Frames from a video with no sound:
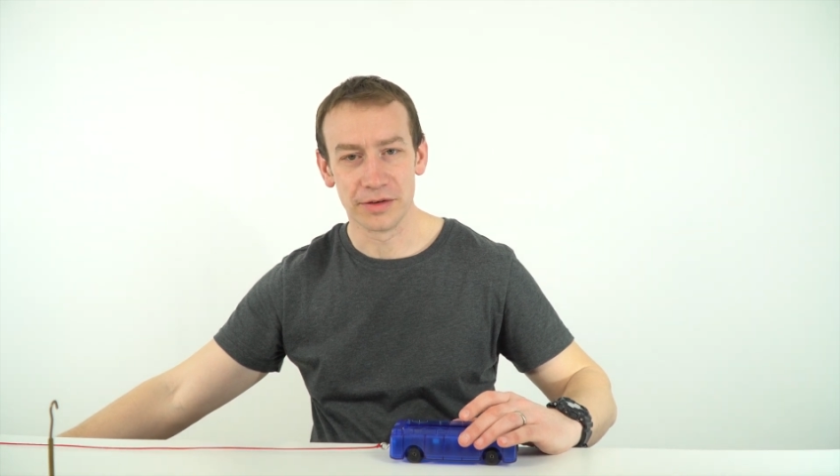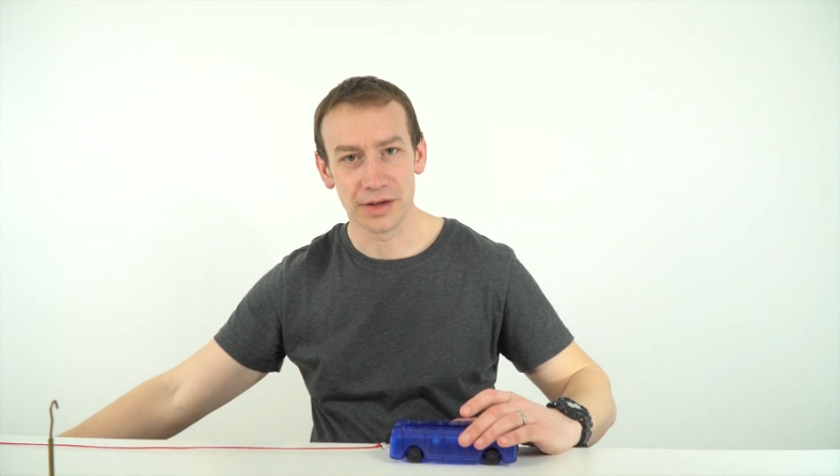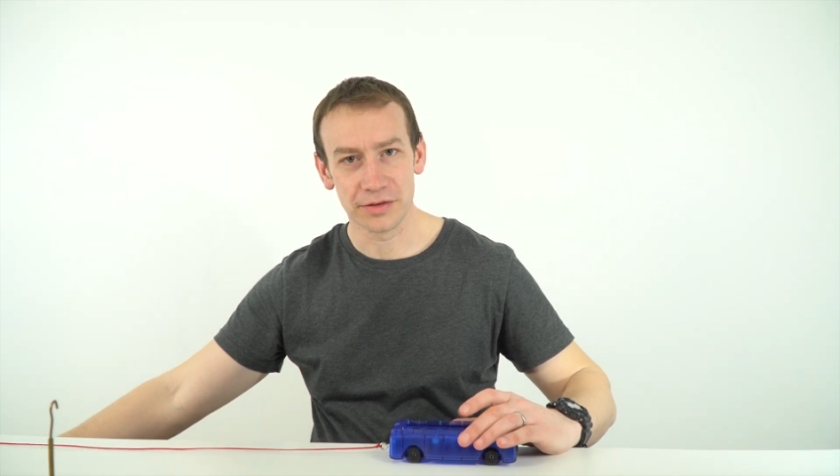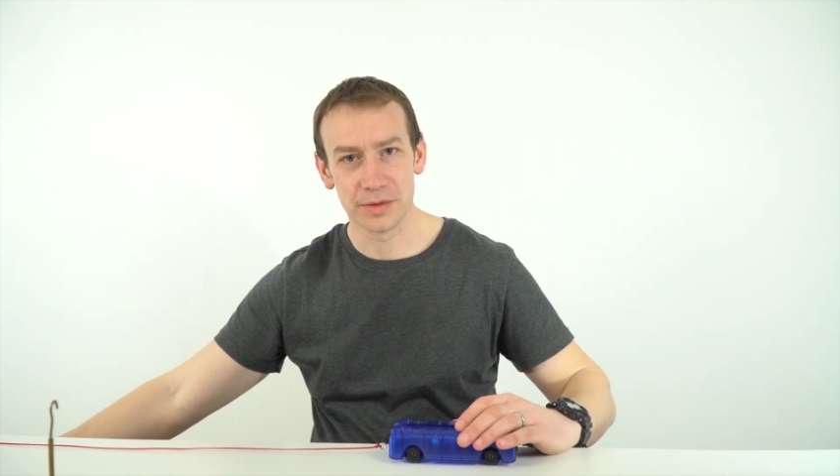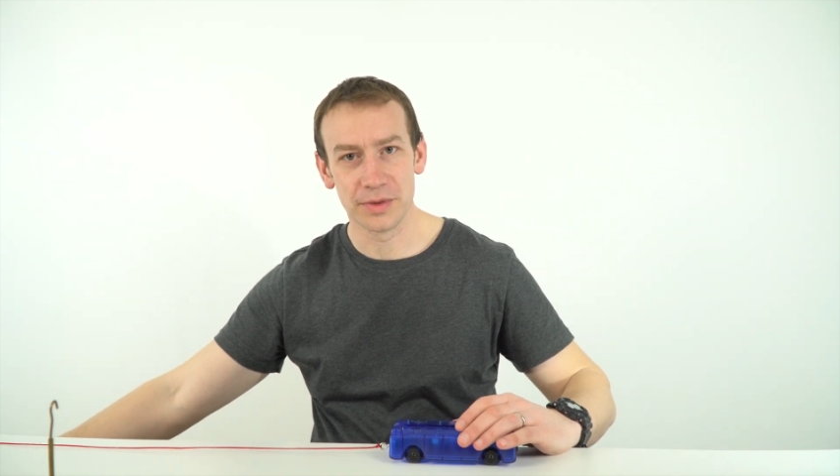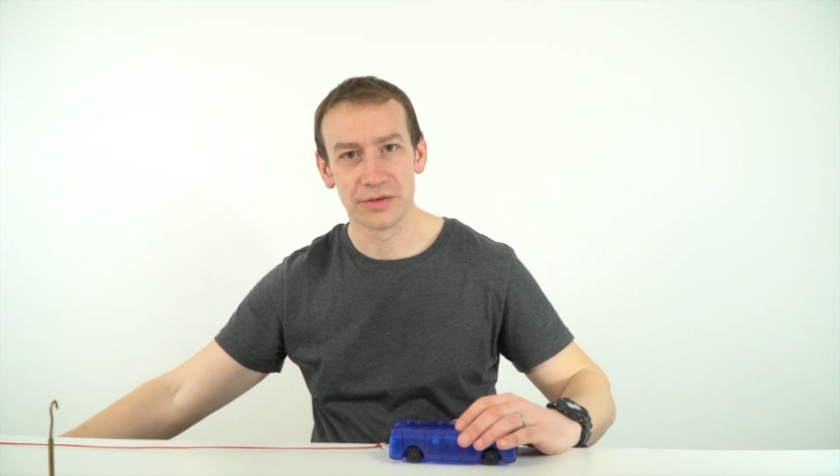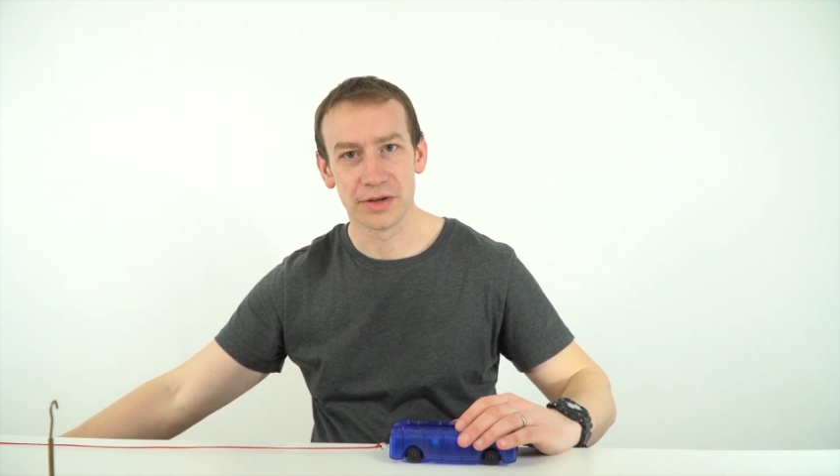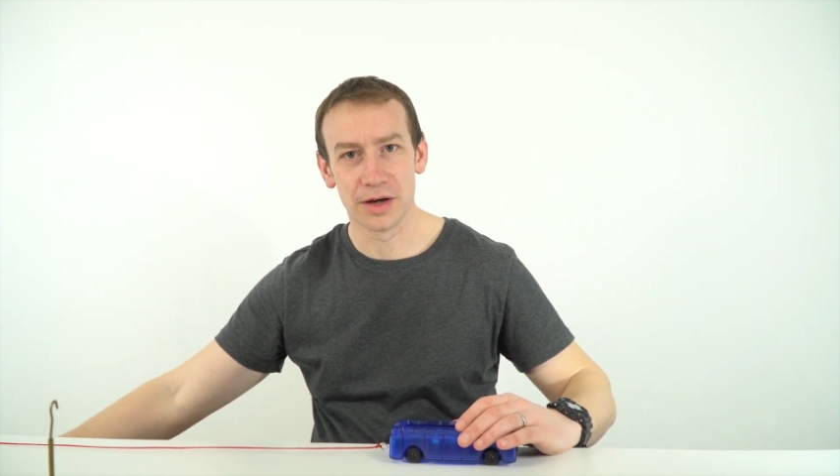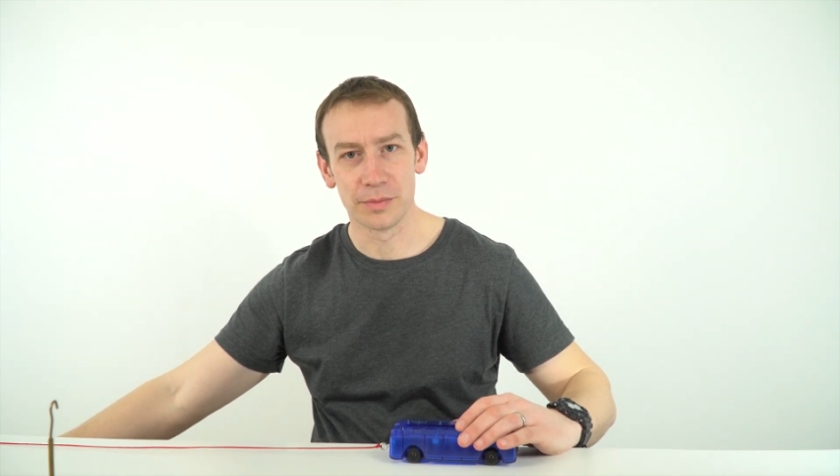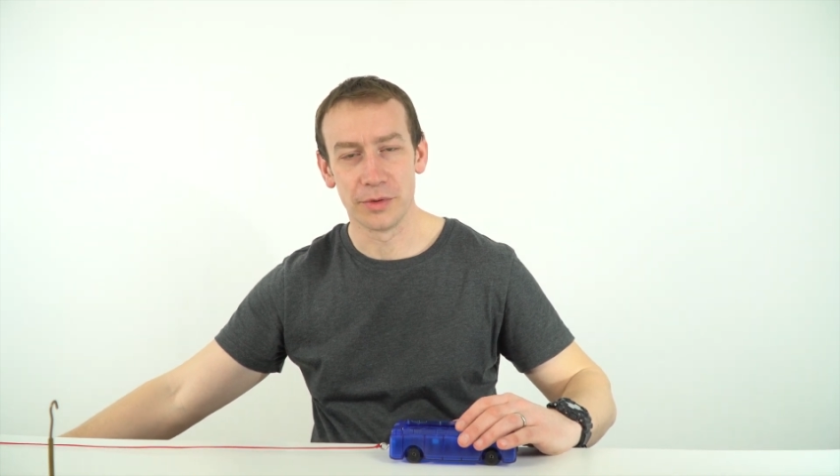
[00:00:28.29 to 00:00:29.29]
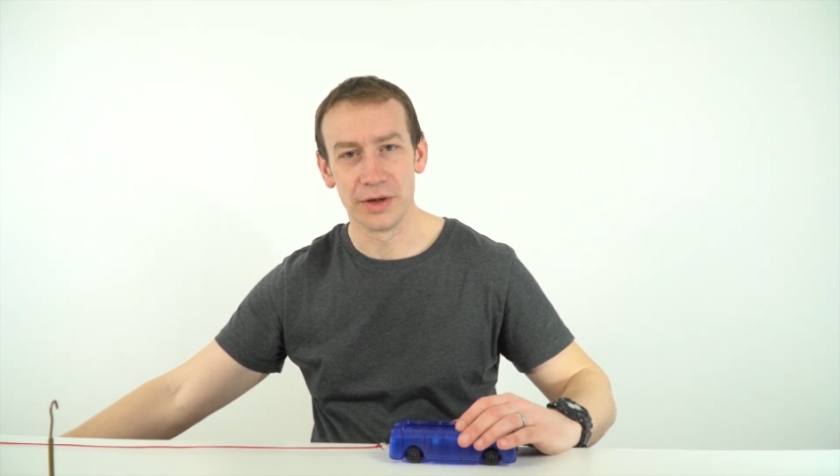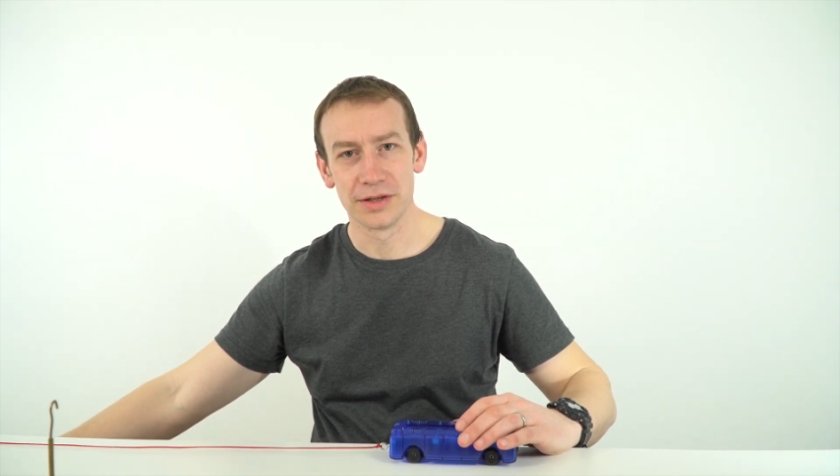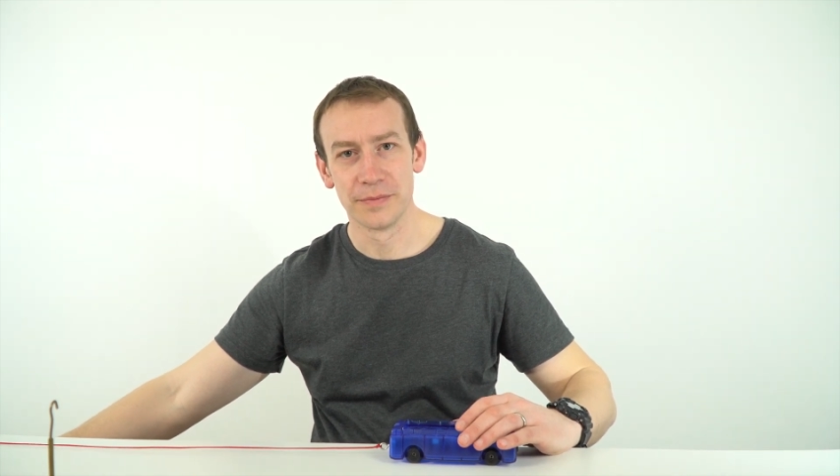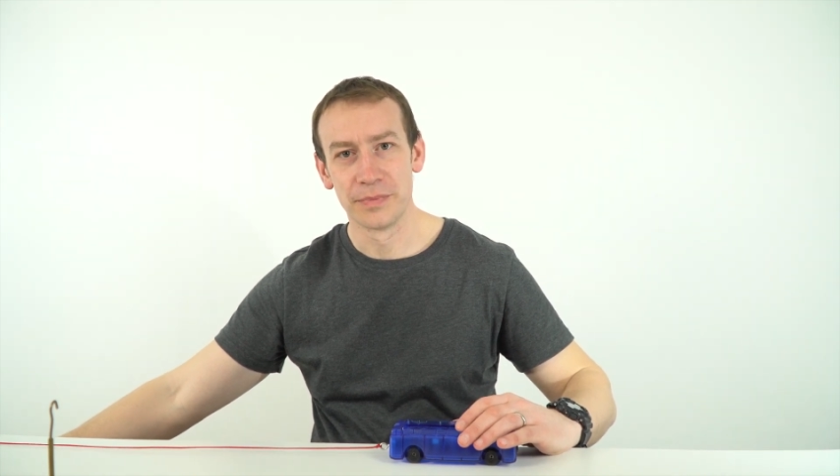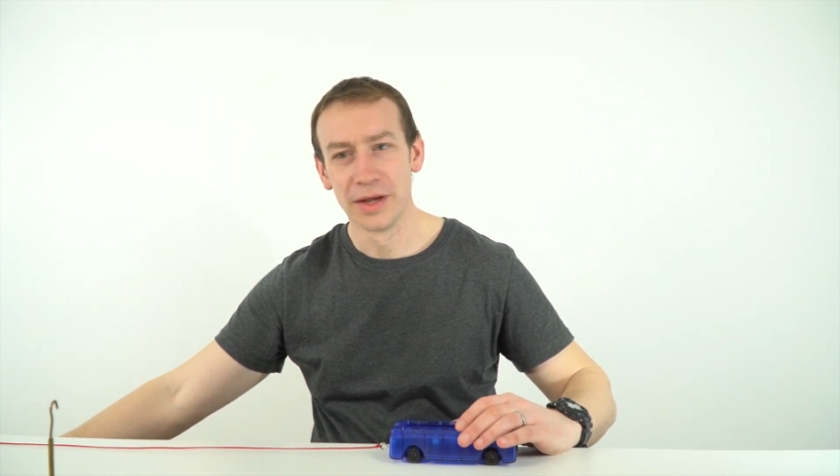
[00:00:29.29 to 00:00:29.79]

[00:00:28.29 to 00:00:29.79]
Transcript: So that's going to be the start point.